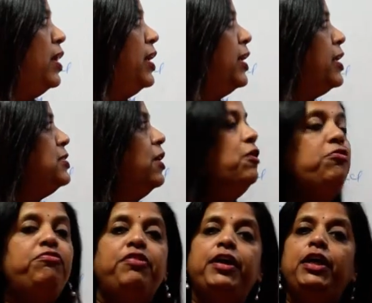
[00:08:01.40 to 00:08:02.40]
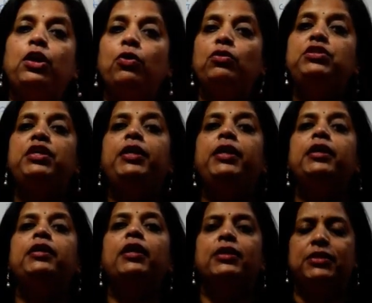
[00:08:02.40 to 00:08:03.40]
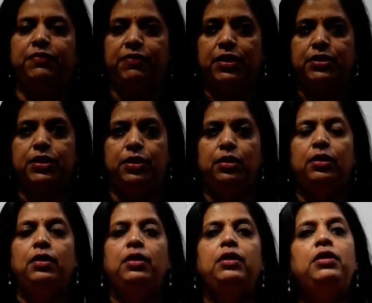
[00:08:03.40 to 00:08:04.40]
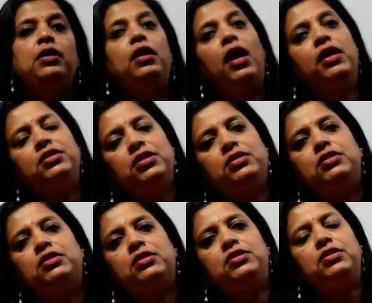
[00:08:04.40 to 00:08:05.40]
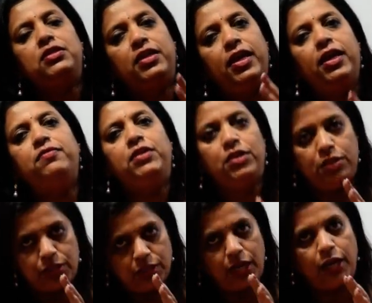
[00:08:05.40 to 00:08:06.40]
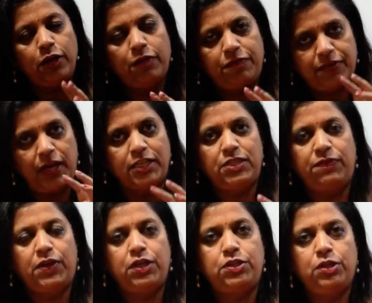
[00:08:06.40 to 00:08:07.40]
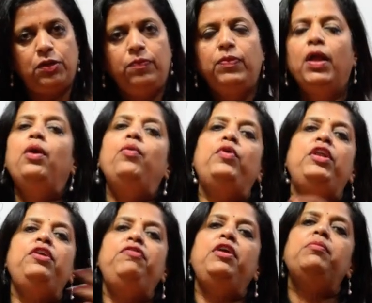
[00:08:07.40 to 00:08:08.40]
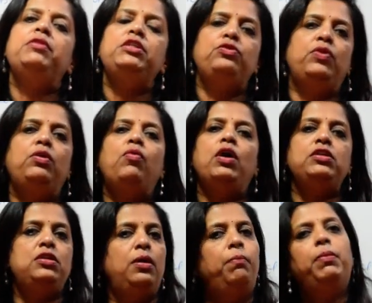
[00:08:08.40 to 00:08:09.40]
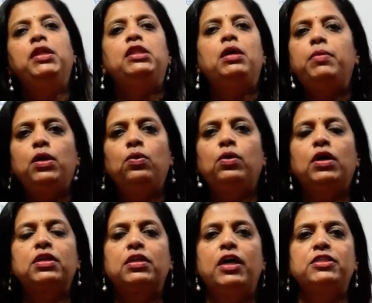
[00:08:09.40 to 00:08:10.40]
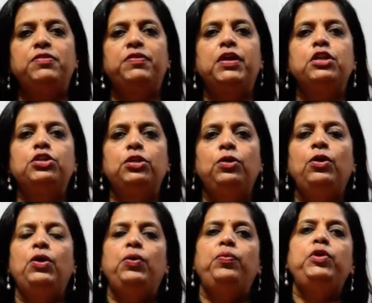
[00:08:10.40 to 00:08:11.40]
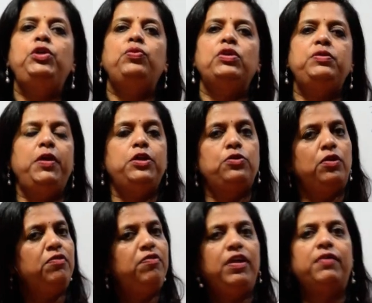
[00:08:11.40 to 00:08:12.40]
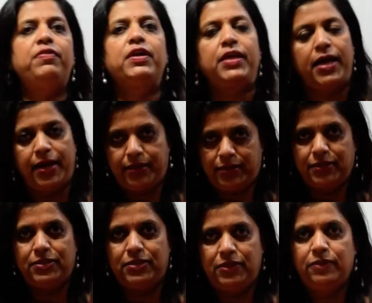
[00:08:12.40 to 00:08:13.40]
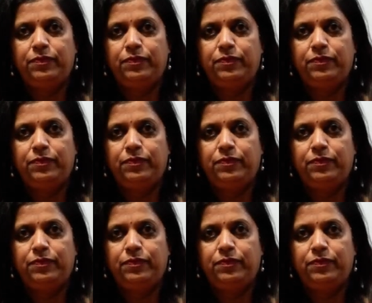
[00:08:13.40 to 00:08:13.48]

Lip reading: that as phylogenetic classification. Till Hutchinson gave this kind of classification, very famous one was Bentham and Hooker classification, which was based on flower characters,